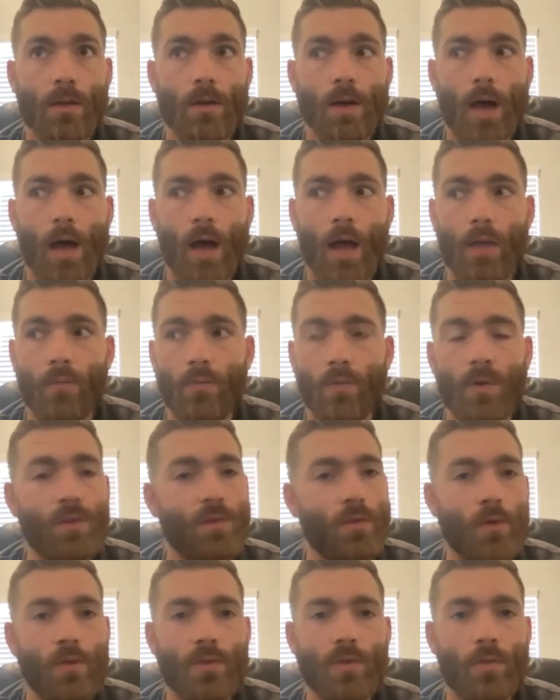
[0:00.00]
I
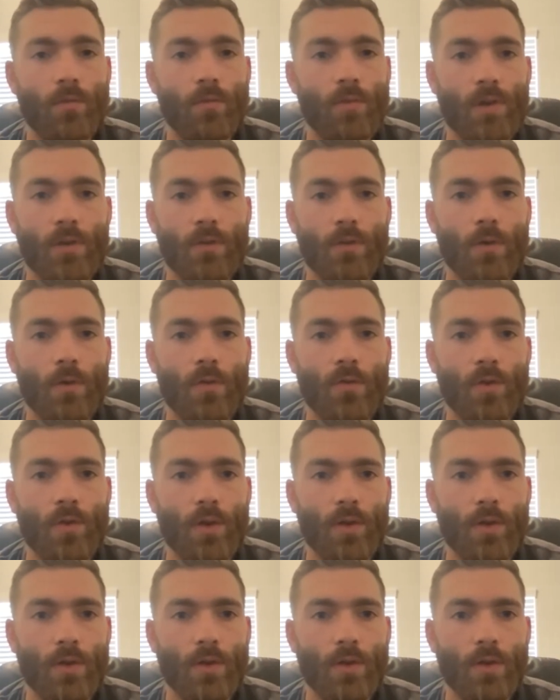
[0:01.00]
research
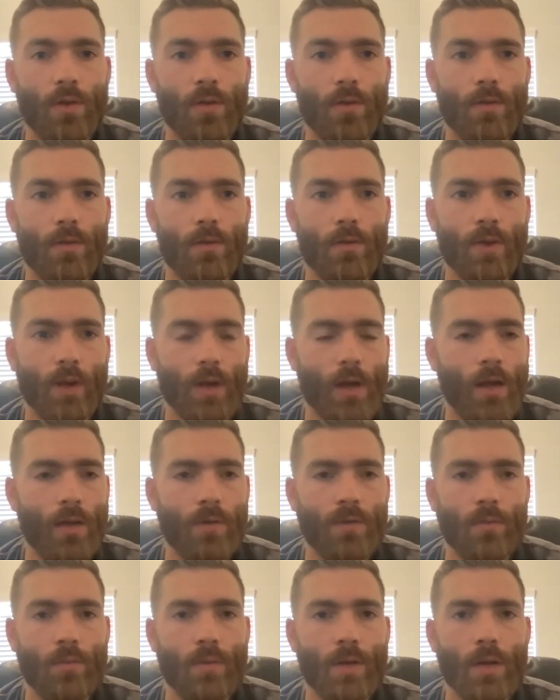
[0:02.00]
it because it was like, oh,
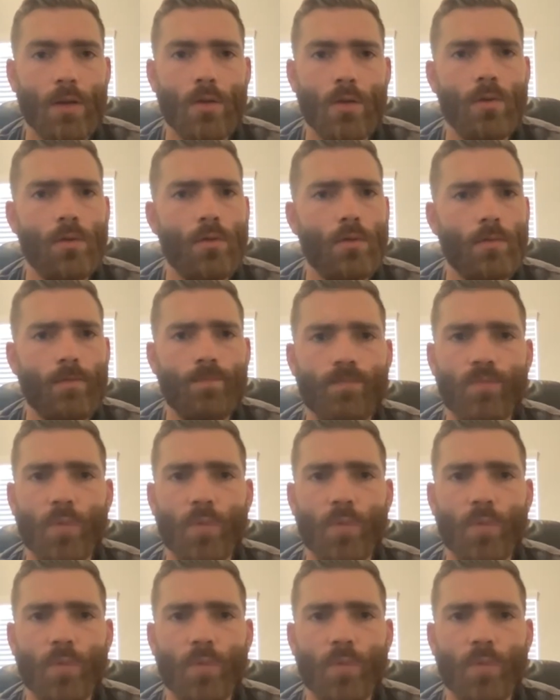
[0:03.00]
something new.